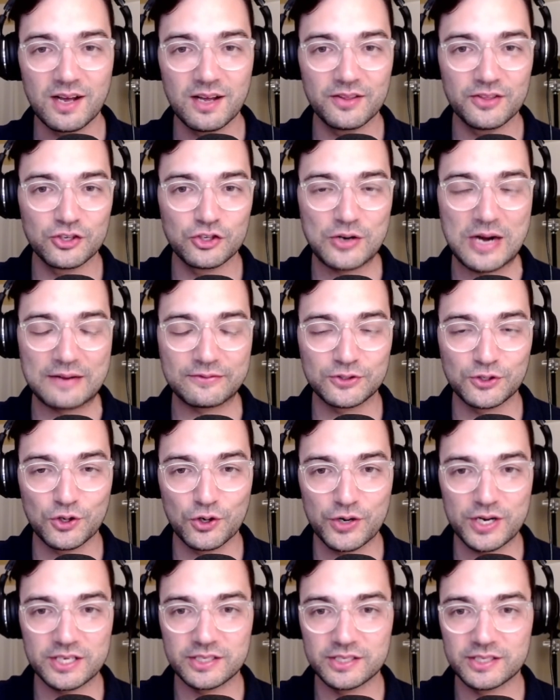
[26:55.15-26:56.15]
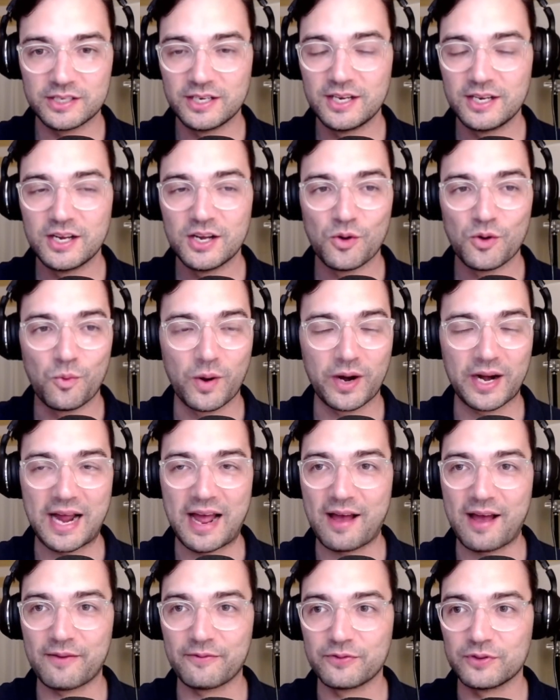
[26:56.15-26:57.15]
the draft in earnest. We're going
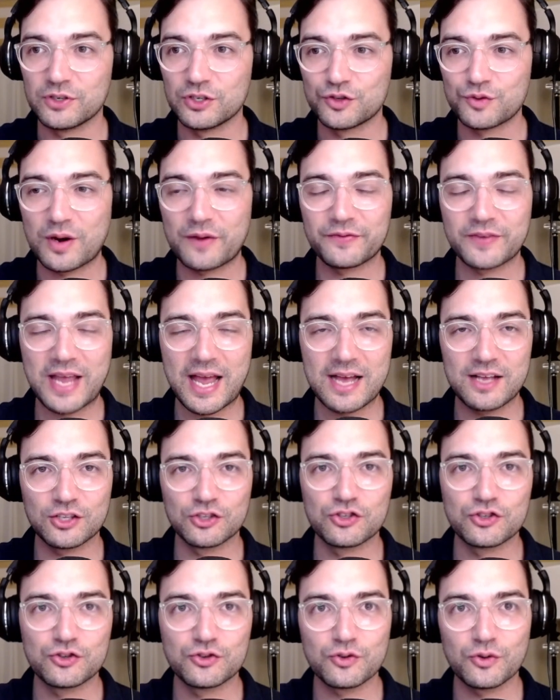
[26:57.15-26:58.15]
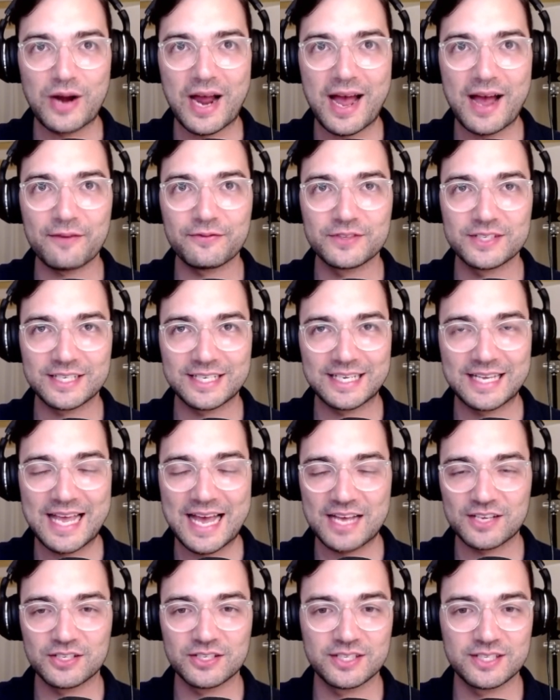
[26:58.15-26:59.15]
to have draft
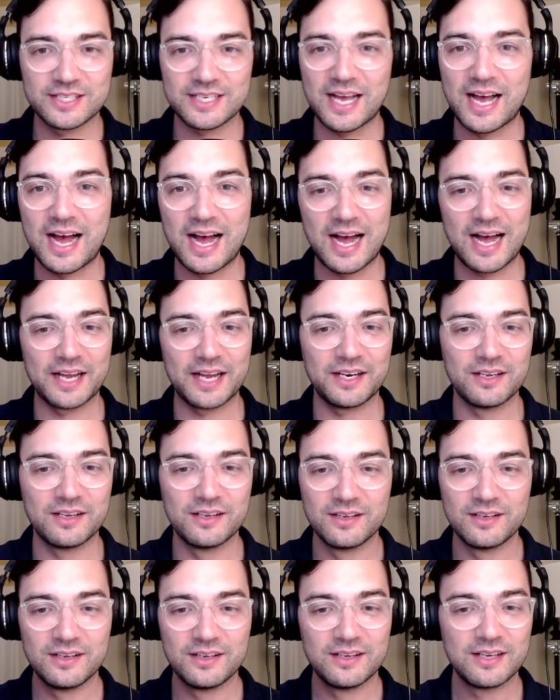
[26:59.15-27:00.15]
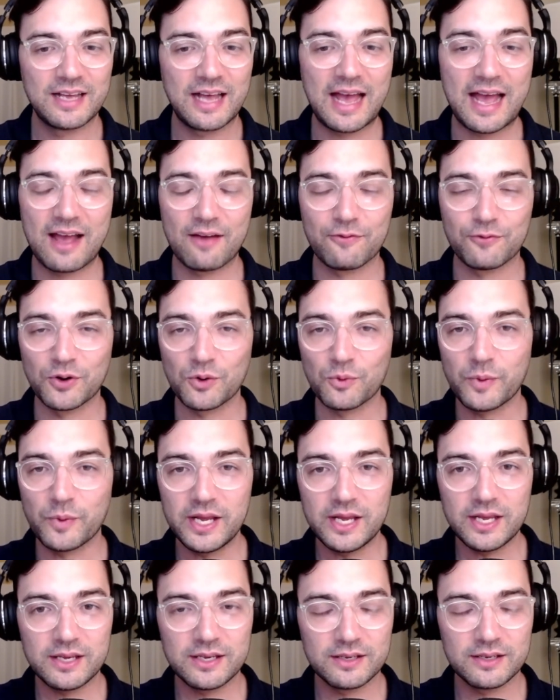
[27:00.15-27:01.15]
guests on every
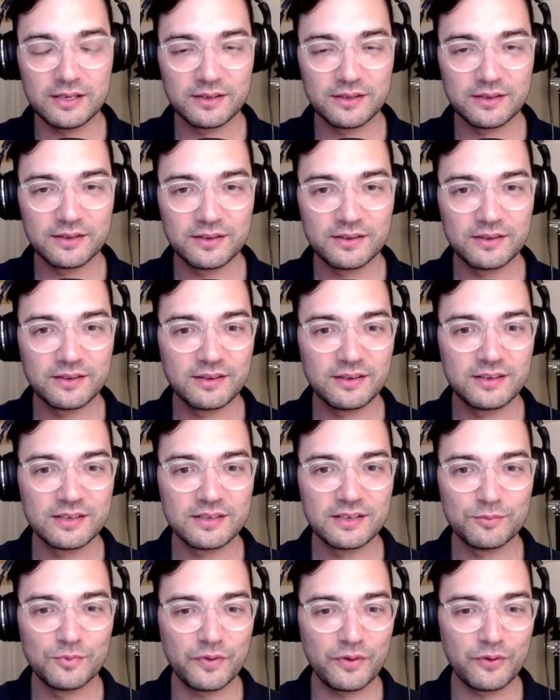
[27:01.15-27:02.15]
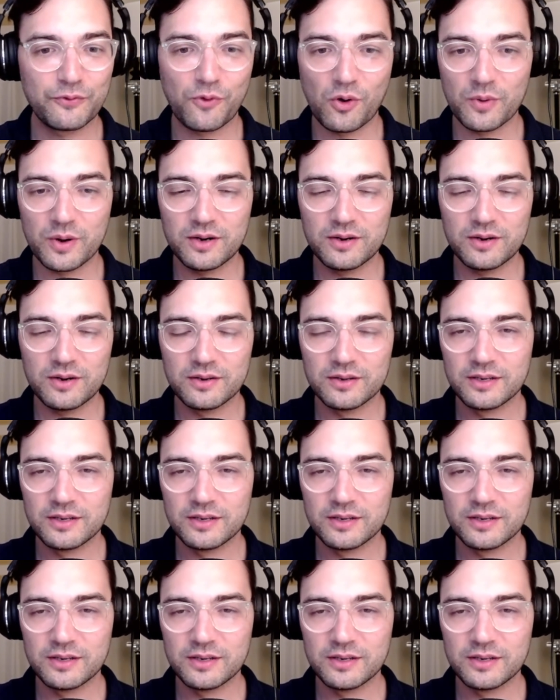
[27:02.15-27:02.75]
week moving forward.